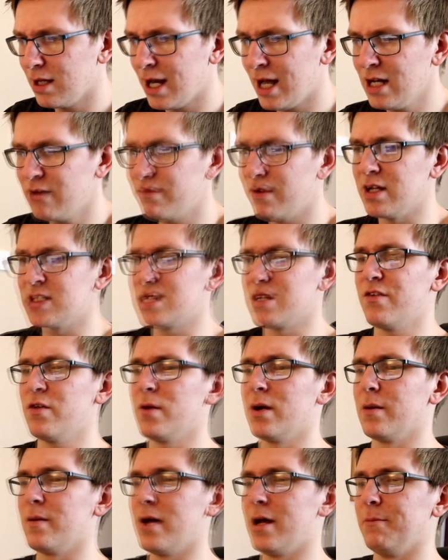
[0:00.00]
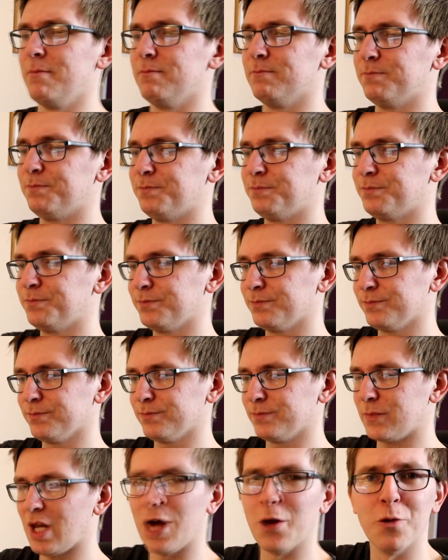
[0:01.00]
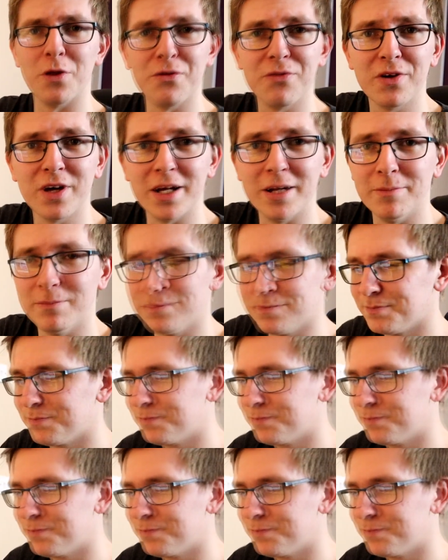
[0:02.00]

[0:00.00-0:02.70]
Adverts everywhere, man. I know the feeling.